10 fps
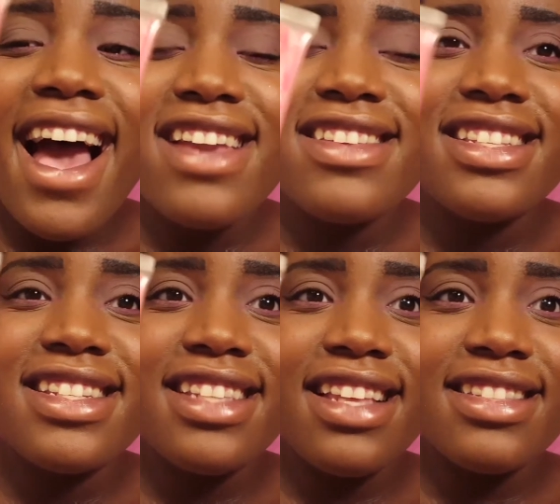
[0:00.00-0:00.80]
I use the
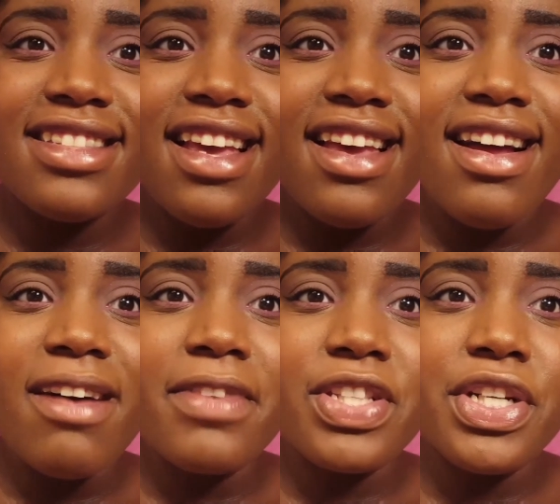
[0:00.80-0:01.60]
sunset
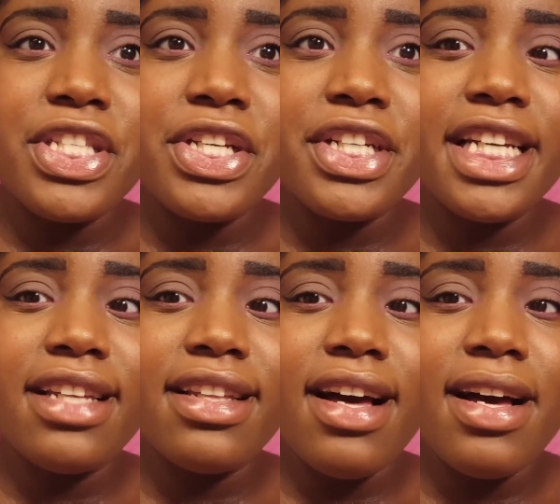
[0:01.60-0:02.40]
um, Victoria's Secret
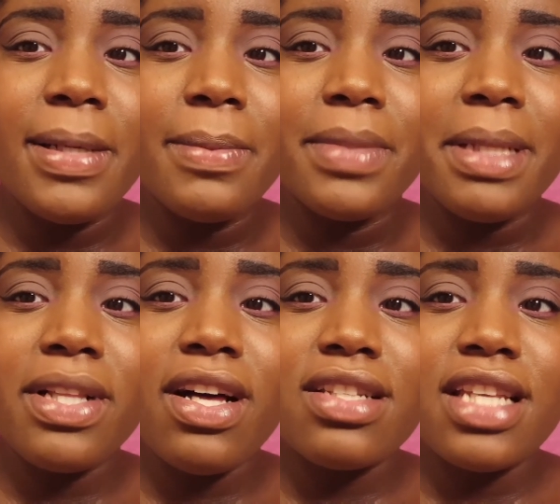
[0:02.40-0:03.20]
um, lip gloss.